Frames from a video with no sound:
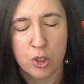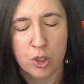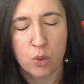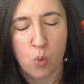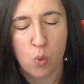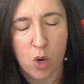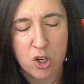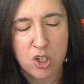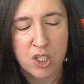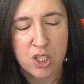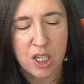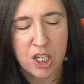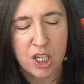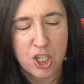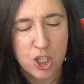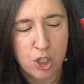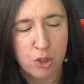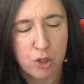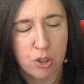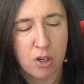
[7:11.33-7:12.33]
water sign
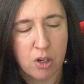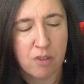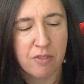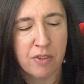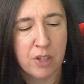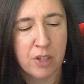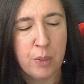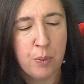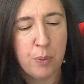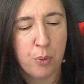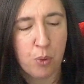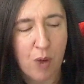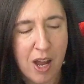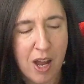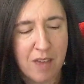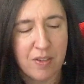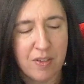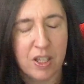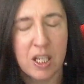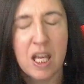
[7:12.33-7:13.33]
children are very
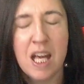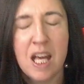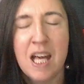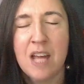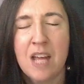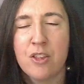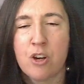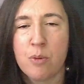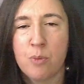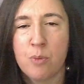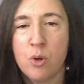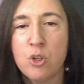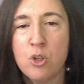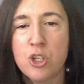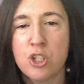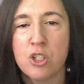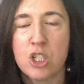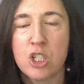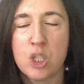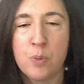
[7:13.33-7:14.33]
private. Their
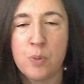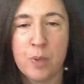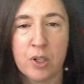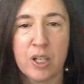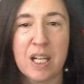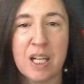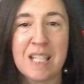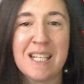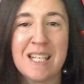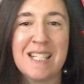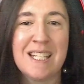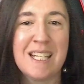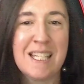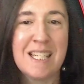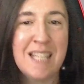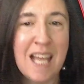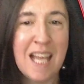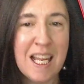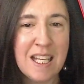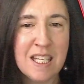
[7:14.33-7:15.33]
emotional experience is
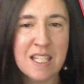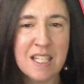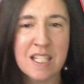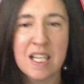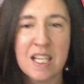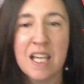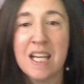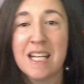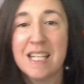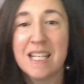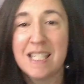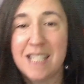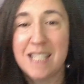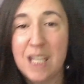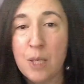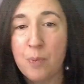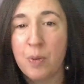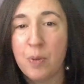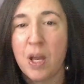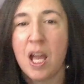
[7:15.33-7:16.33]
intense,
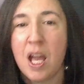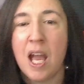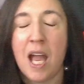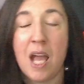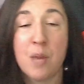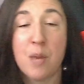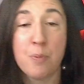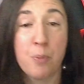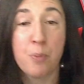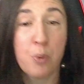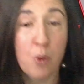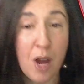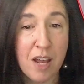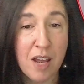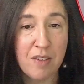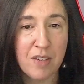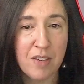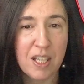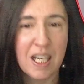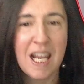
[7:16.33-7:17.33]
deep, and
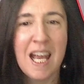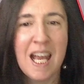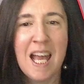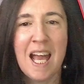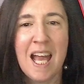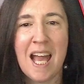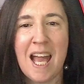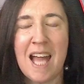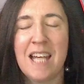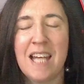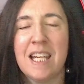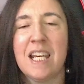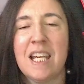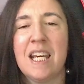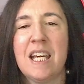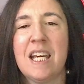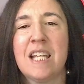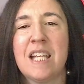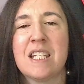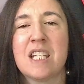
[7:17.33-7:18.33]
private. And
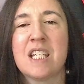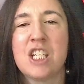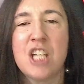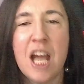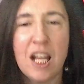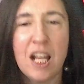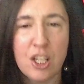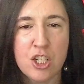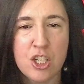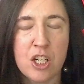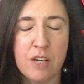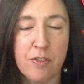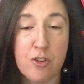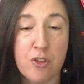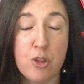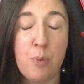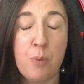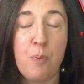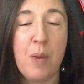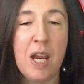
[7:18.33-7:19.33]
it's challenging for
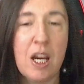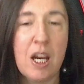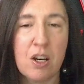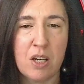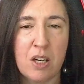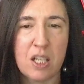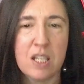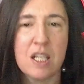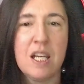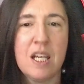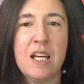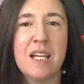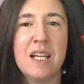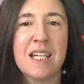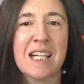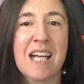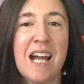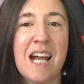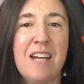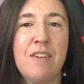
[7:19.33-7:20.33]
the parent
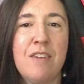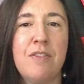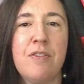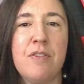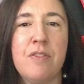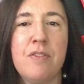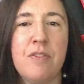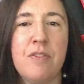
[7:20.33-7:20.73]
to kind of